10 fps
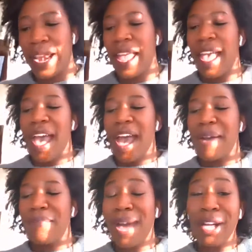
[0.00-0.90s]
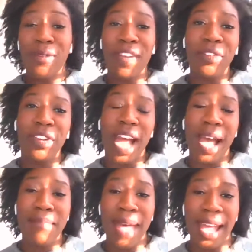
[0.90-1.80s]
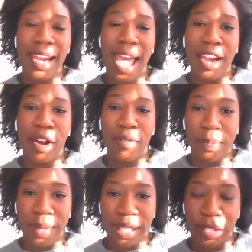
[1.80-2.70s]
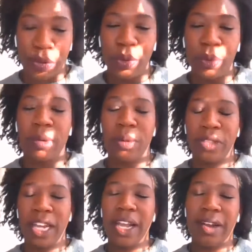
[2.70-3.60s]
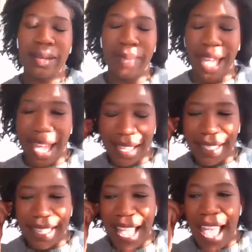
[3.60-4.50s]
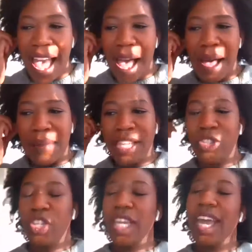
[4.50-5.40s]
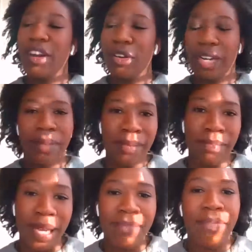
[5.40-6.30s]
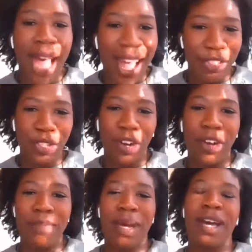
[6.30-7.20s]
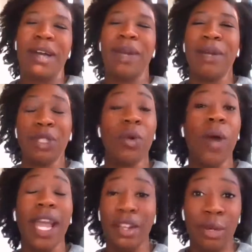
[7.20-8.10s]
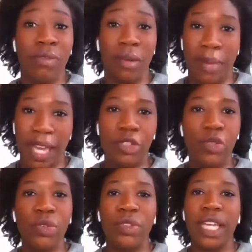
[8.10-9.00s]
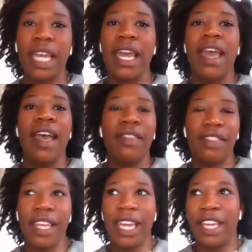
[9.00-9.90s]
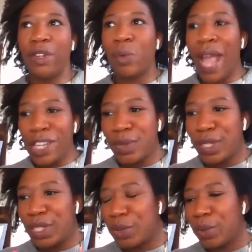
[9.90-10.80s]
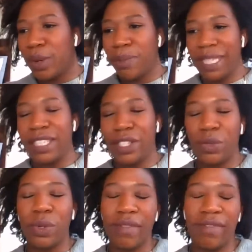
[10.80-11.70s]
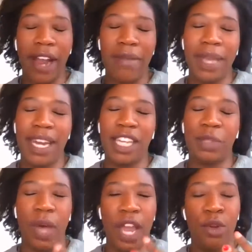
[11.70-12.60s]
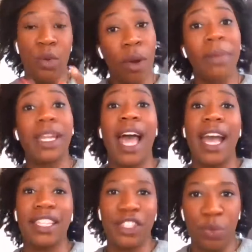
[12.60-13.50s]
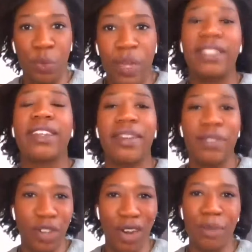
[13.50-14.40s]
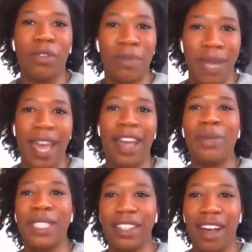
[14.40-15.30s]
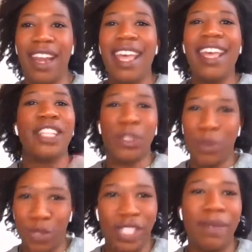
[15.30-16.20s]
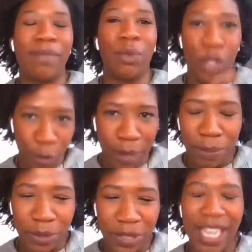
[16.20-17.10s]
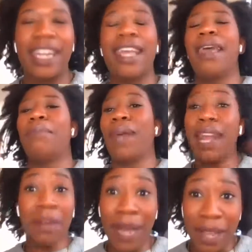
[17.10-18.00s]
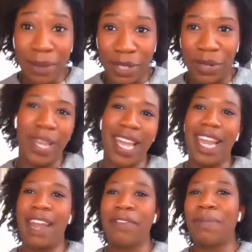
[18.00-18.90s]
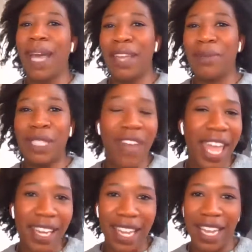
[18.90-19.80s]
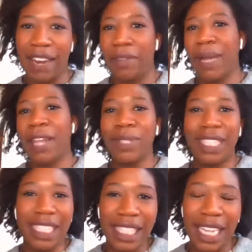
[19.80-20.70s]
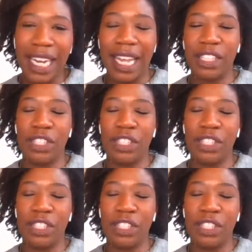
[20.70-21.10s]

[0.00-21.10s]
But um, my co founder and I met at Harvard Business School. We were both getting our MBAs. Um, and she had already been bitten by the startup bug, but it was quite new for me. Truly, the graduate school, business school environment is what normalized the risk of startups for me. I always thought this was just something rich people did, but everybody was doing it and everybody was failing and everybody was succeeding.